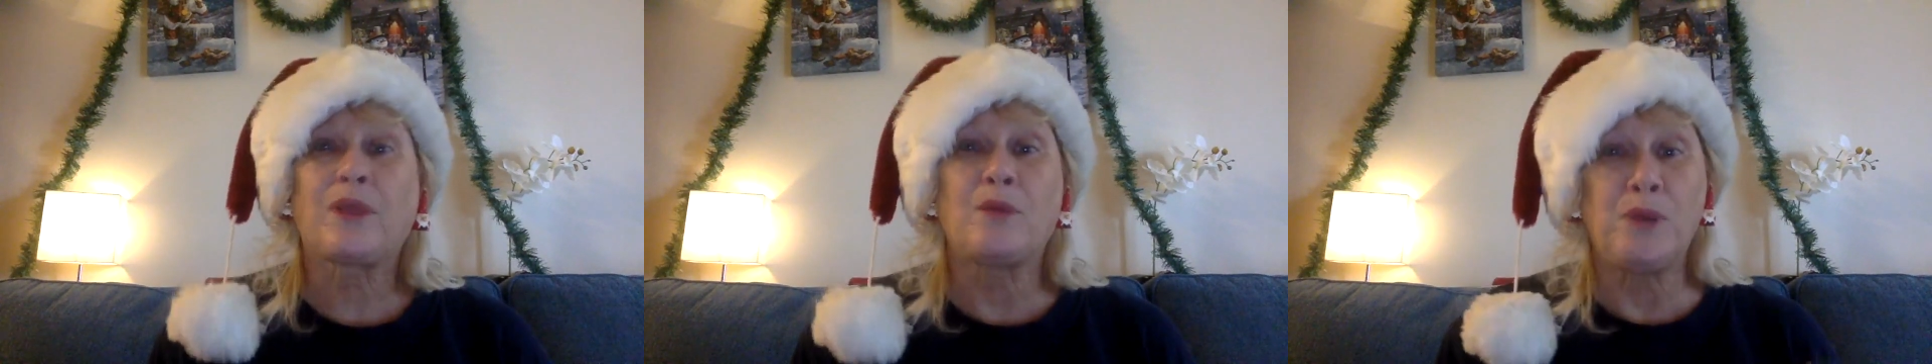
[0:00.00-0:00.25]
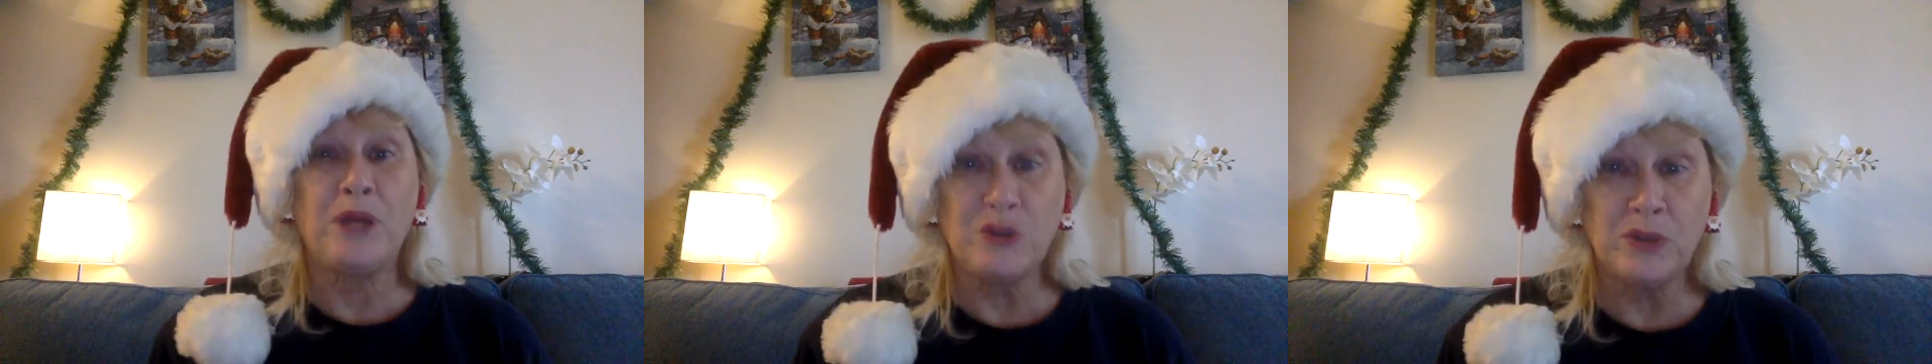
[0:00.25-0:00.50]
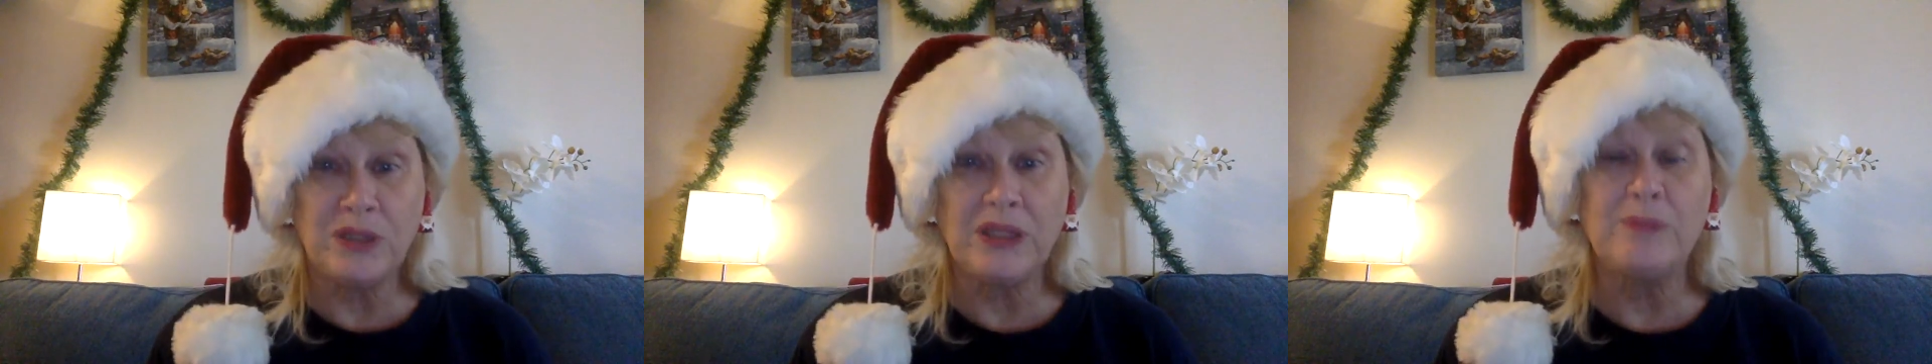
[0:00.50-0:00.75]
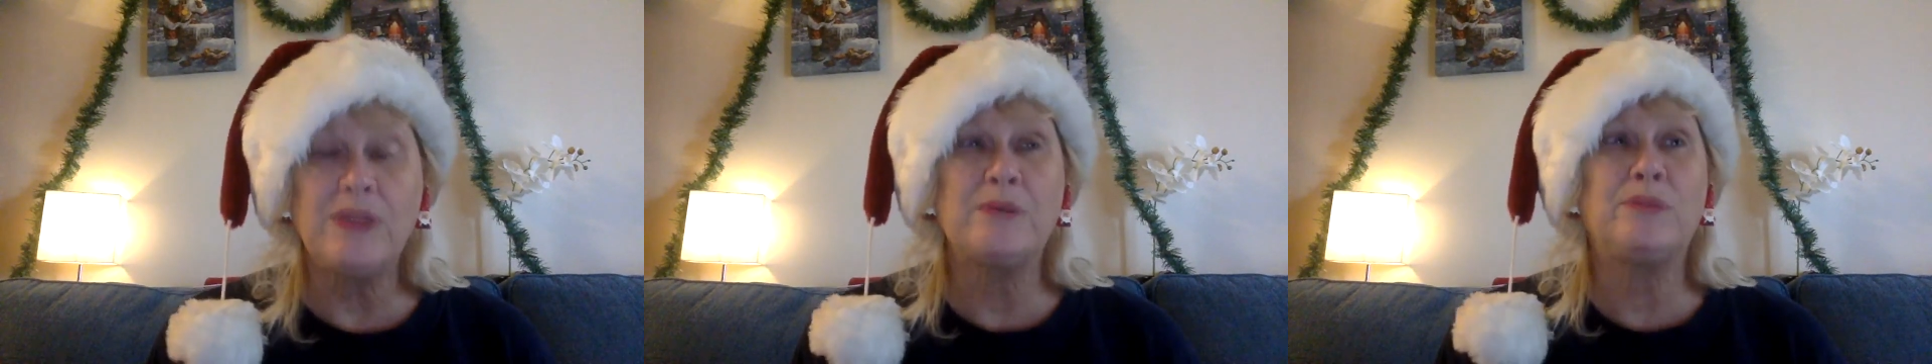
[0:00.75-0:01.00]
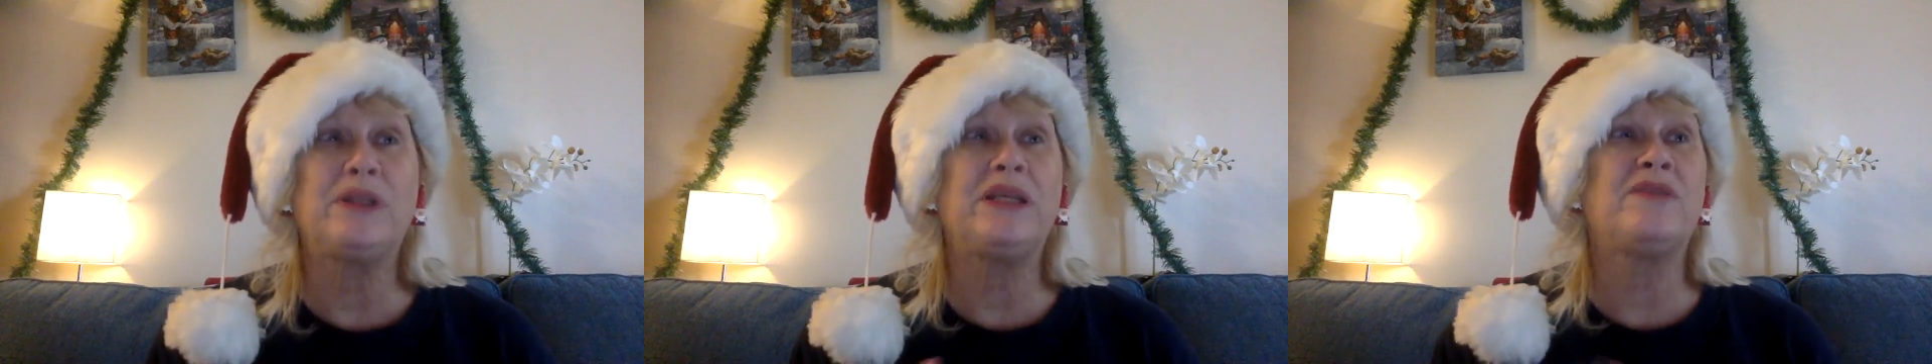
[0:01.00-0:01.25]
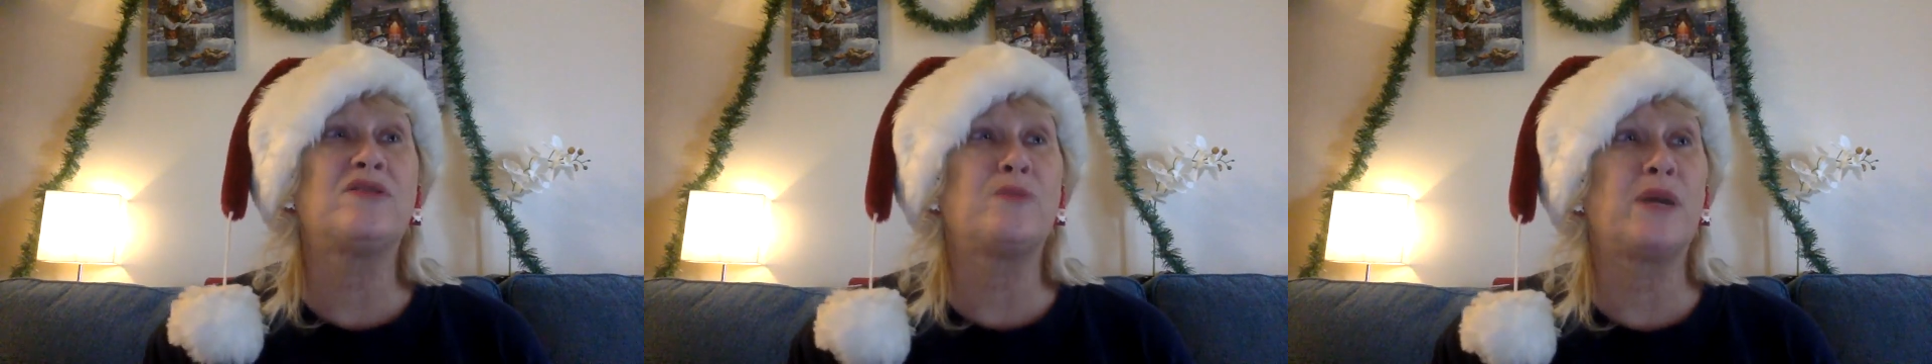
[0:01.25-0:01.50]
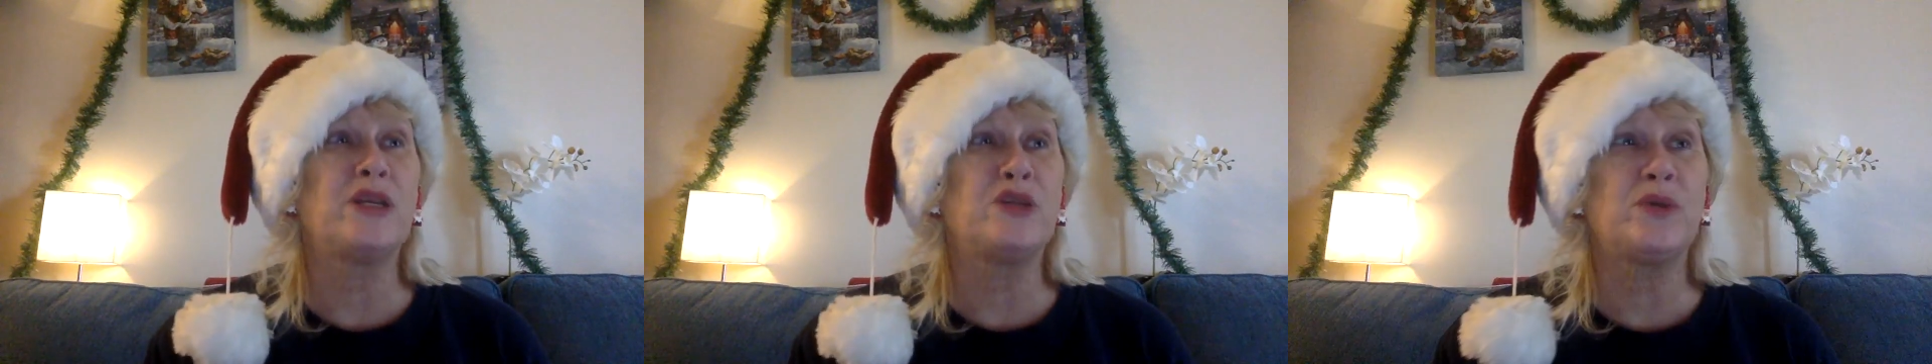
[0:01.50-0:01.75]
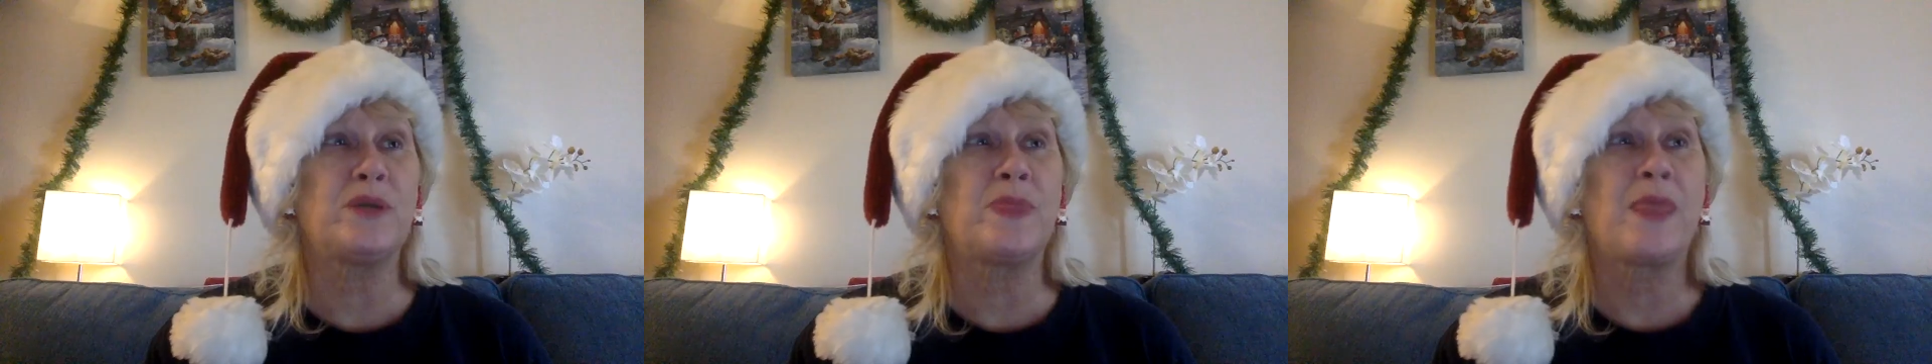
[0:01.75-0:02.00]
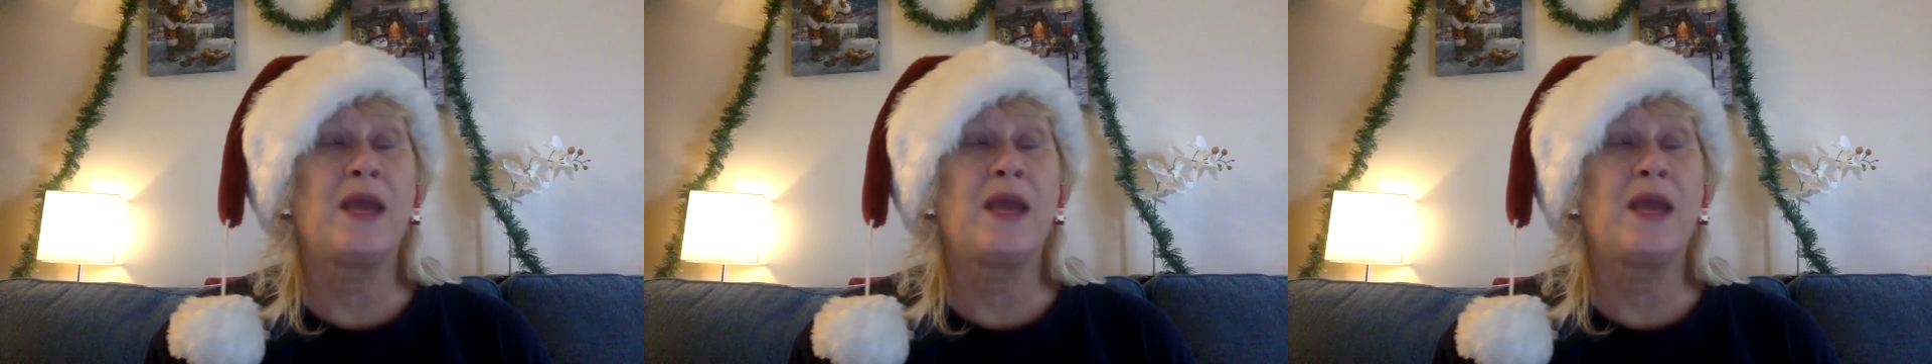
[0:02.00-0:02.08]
by doing the limiting beliefs, by doing